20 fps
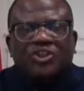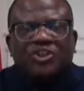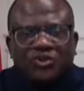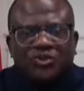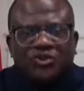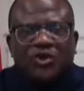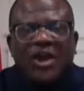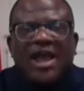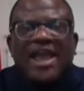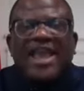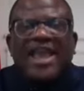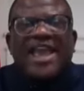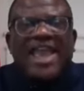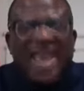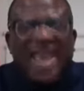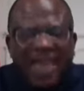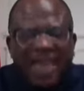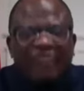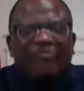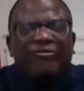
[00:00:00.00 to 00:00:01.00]
you
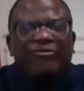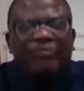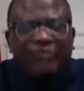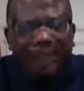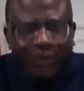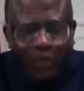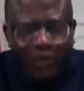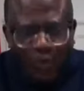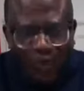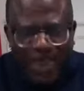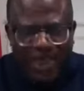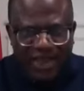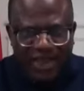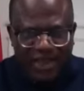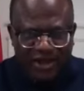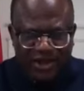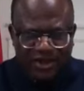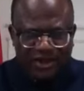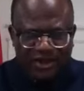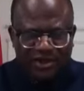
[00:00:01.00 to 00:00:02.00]

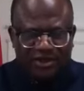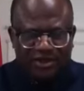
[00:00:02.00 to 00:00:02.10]
everywhere.